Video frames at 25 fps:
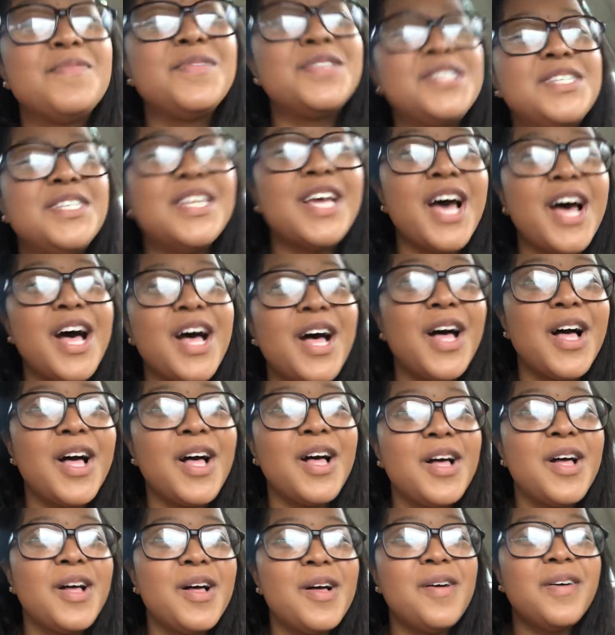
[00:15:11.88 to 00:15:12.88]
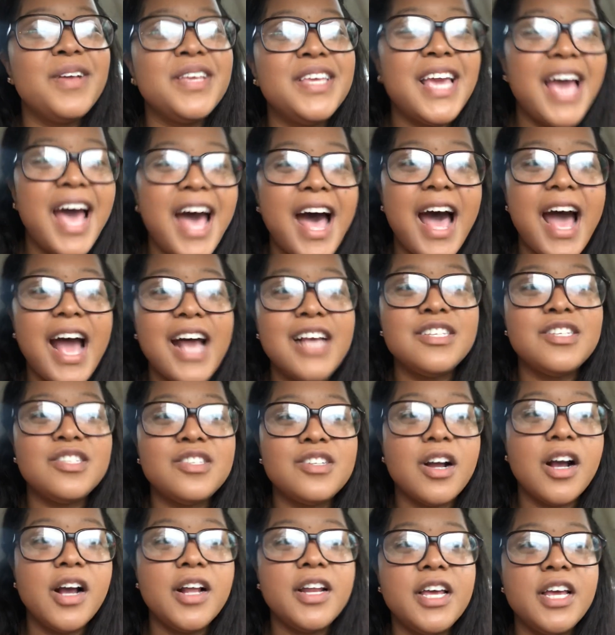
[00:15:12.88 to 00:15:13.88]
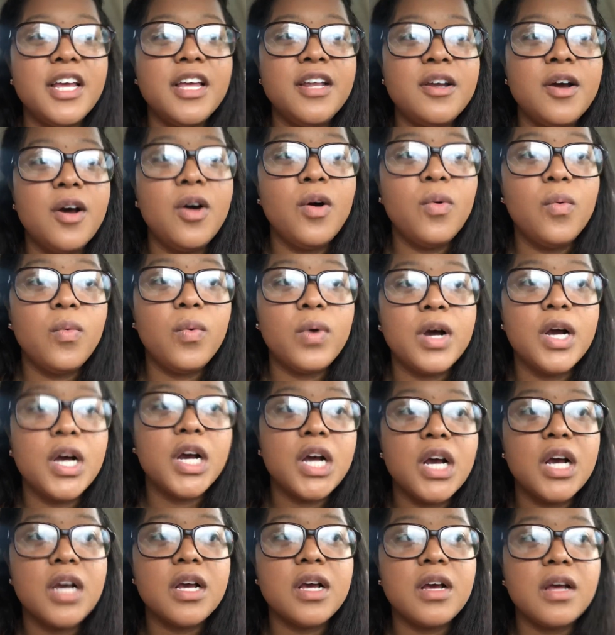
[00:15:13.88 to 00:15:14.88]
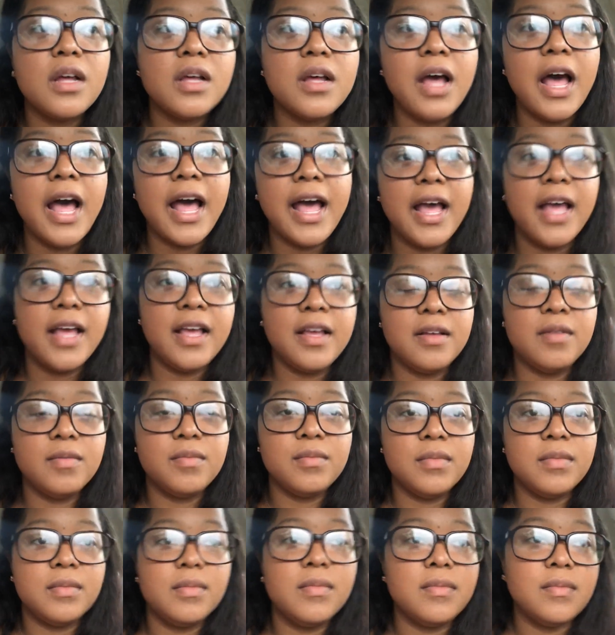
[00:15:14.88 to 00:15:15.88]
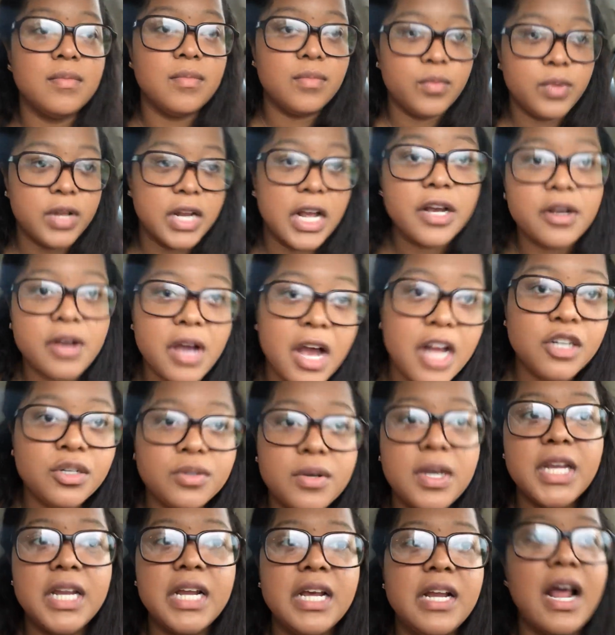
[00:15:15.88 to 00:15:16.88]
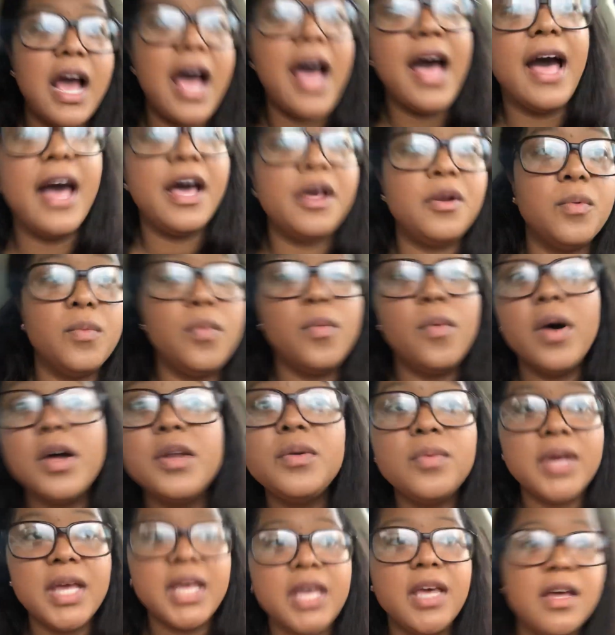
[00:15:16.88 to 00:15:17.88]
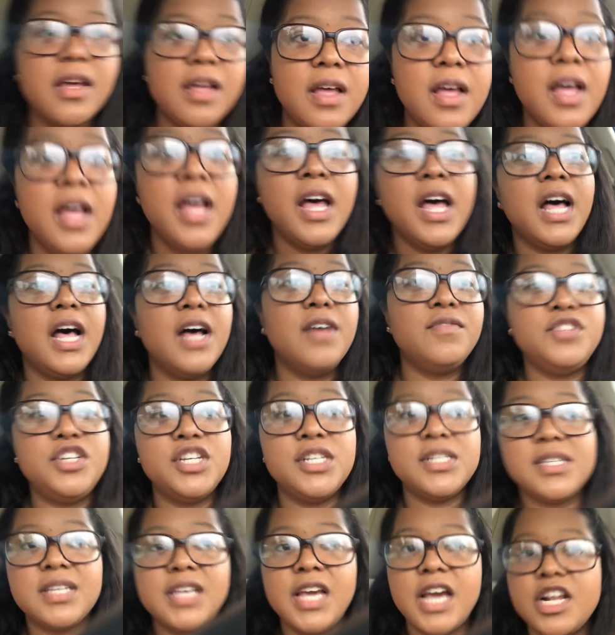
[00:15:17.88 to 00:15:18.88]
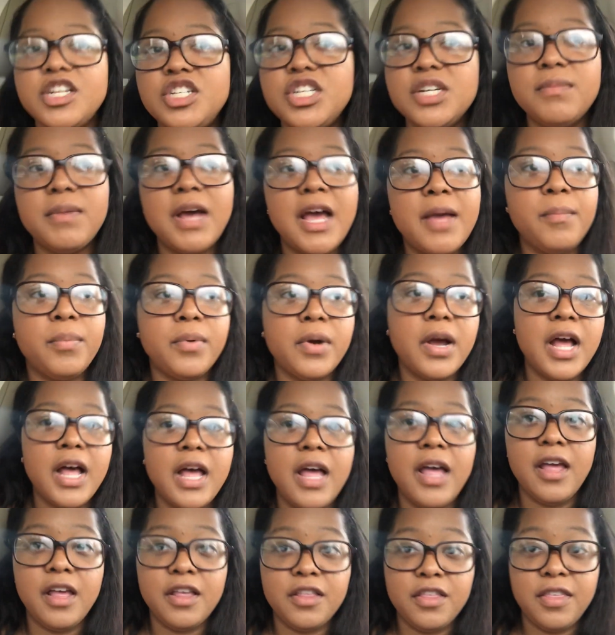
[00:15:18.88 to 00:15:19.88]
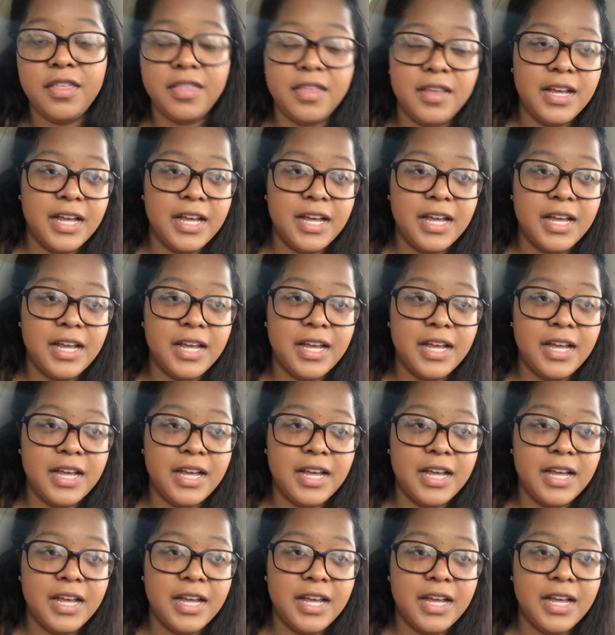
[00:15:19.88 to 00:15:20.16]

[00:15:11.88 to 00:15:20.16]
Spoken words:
So yeah, I started work. When I graduated, I had 1 week of just catching my breath,